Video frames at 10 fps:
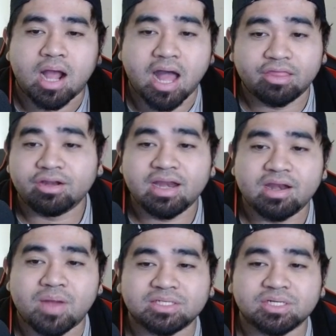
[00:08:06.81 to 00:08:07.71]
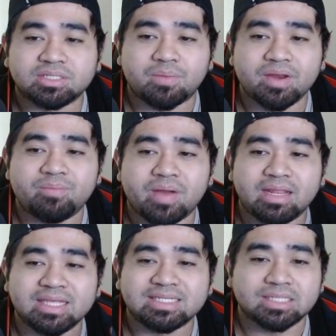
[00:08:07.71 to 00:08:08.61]
other than the monster summoned by
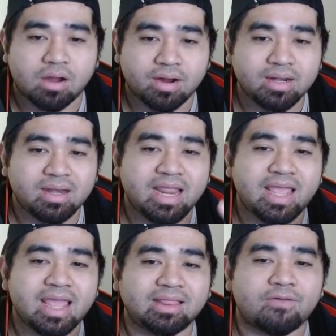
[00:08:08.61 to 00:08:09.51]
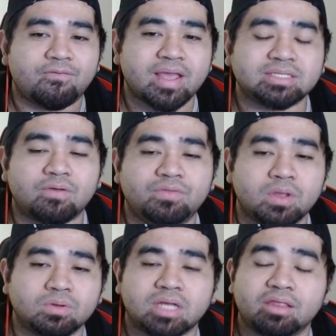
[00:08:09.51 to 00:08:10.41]
this card, negate the effects of
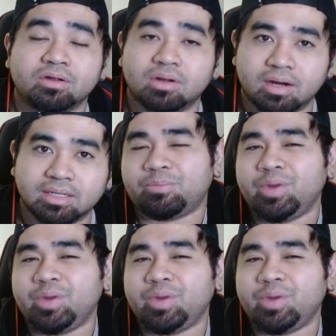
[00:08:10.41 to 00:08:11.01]
those other cards.